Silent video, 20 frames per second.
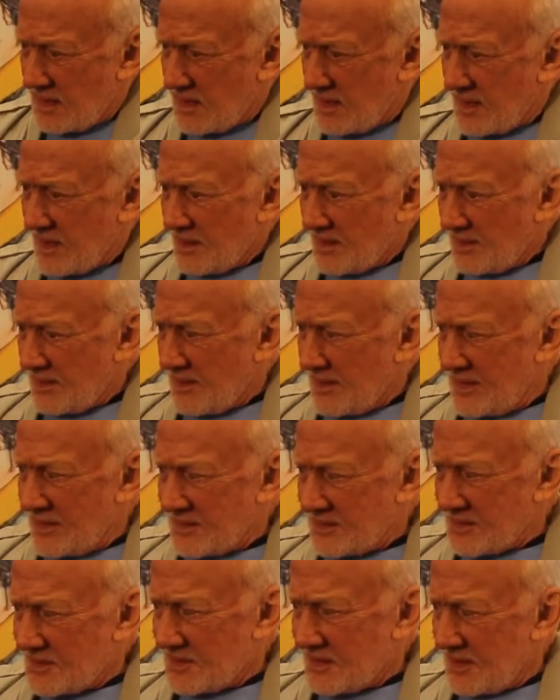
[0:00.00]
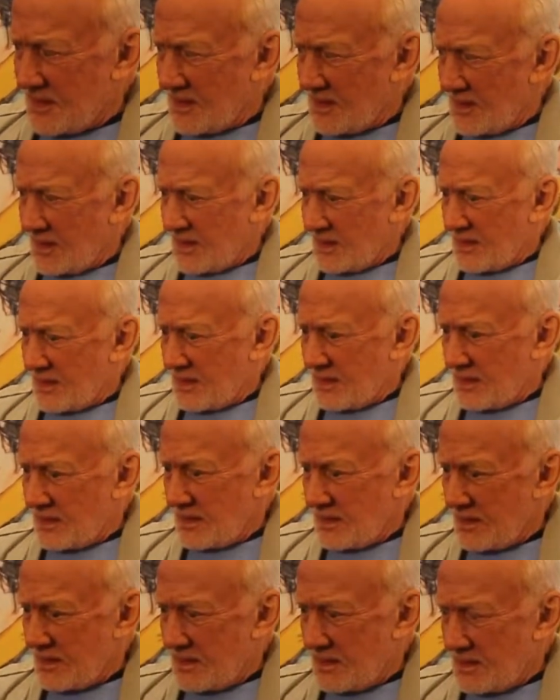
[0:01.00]
There is
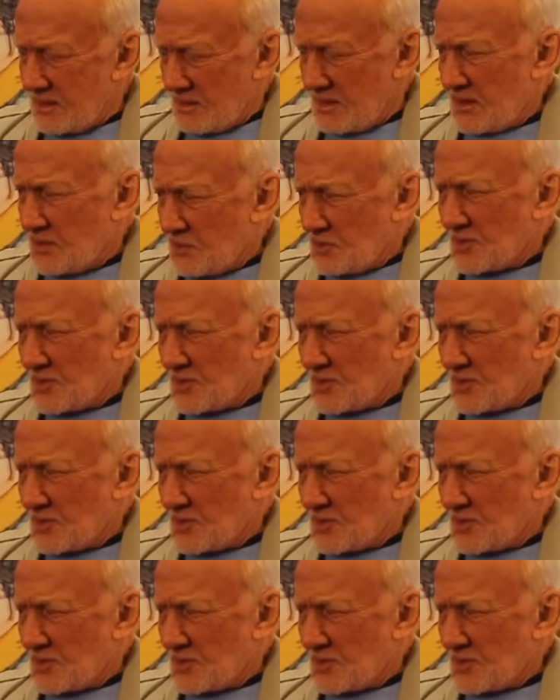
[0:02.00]
you